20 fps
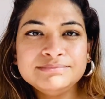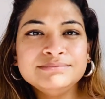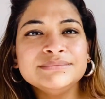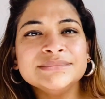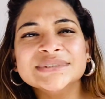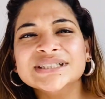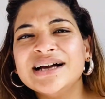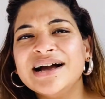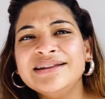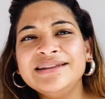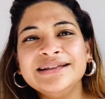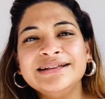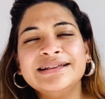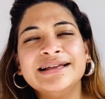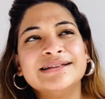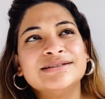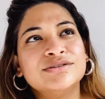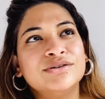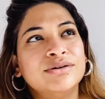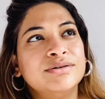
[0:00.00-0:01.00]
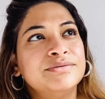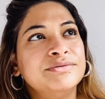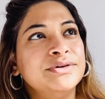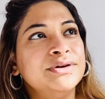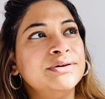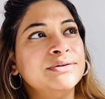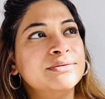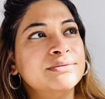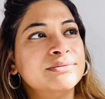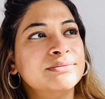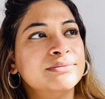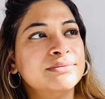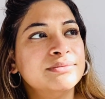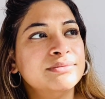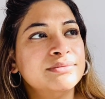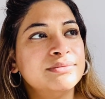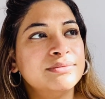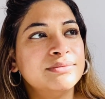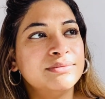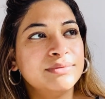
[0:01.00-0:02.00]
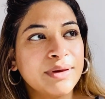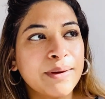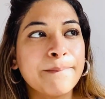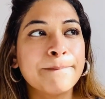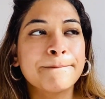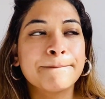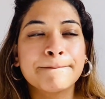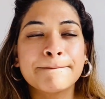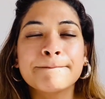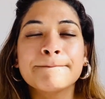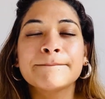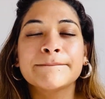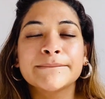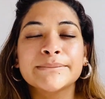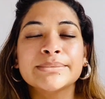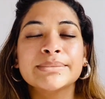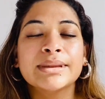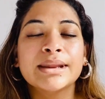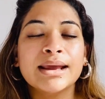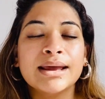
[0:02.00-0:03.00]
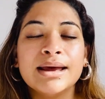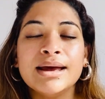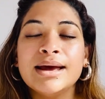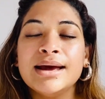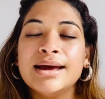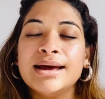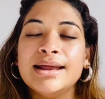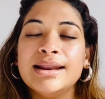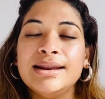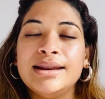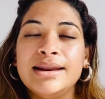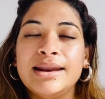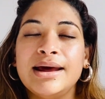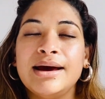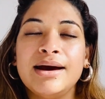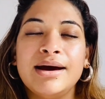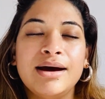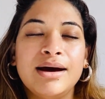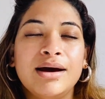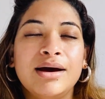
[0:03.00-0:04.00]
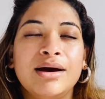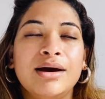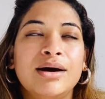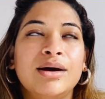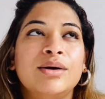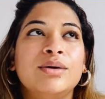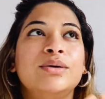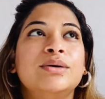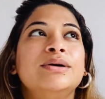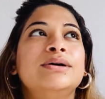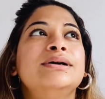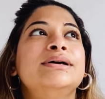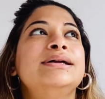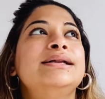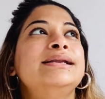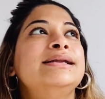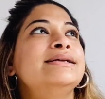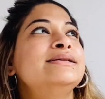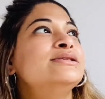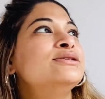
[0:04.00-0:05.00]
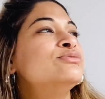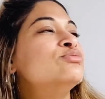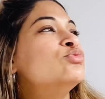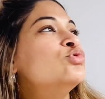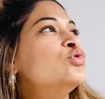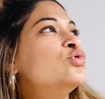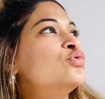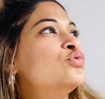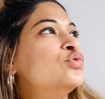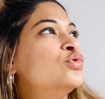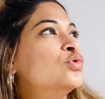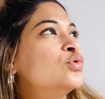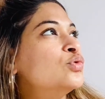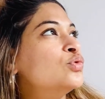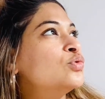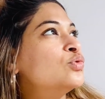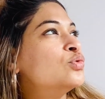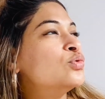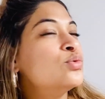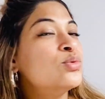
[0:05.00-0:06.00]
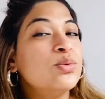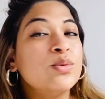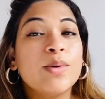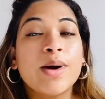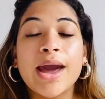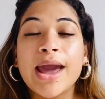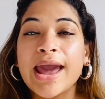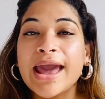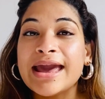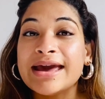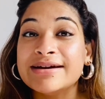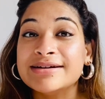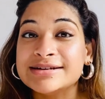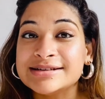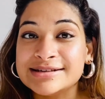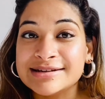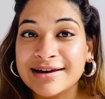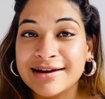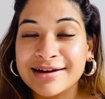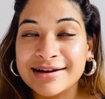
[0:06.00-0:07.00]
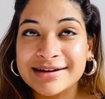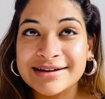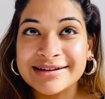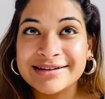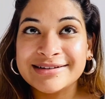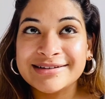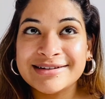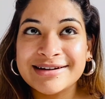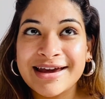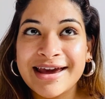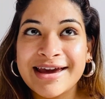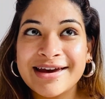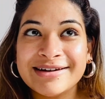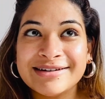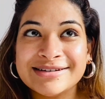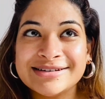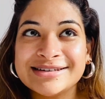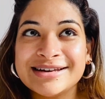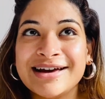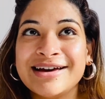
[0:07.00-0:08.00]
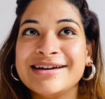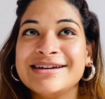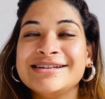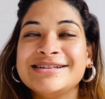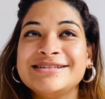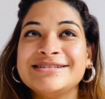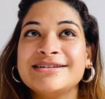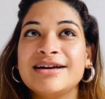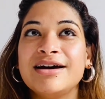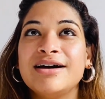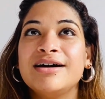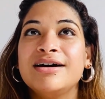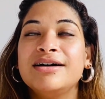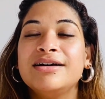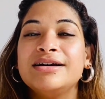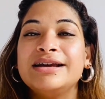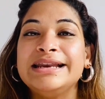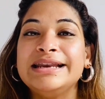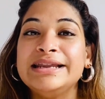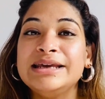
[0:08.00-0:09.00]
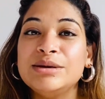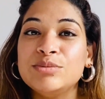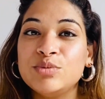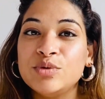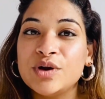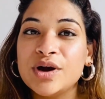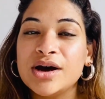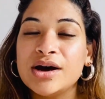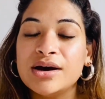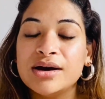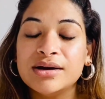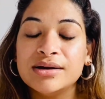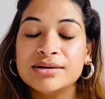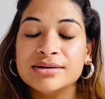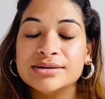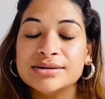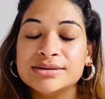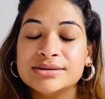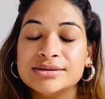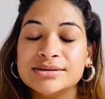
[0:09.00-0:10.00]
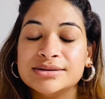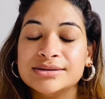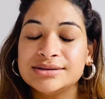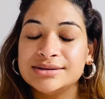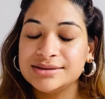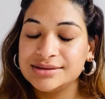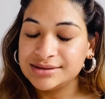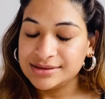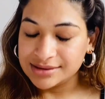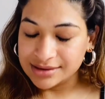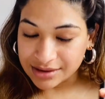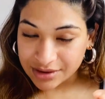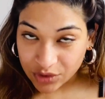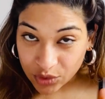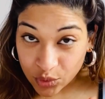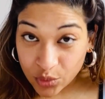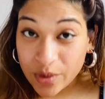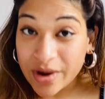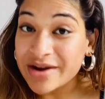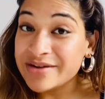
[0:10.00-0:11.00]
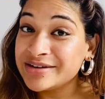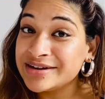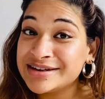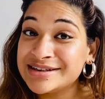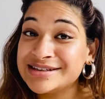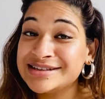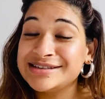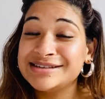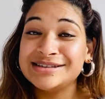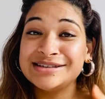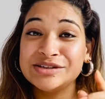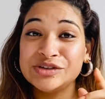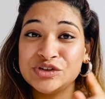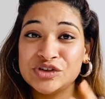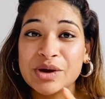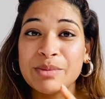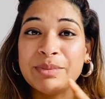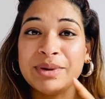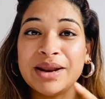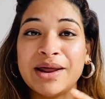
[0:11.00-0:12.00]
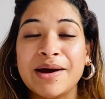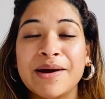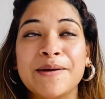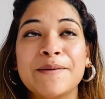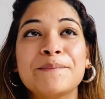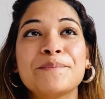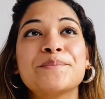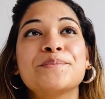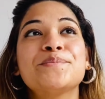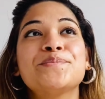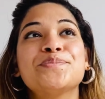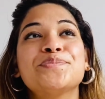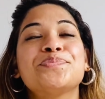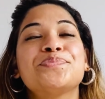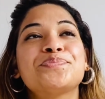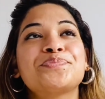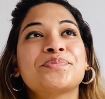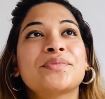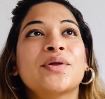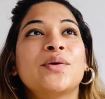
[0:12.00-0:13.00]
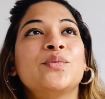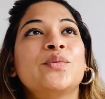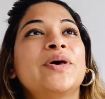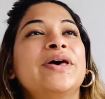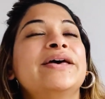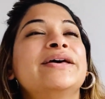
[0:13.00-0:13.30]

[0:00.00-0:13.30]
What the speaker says: I think that's all for you. Yeah. Now let's move to air sign. Air signs are Libra, Aquarius, Gemini. Okay.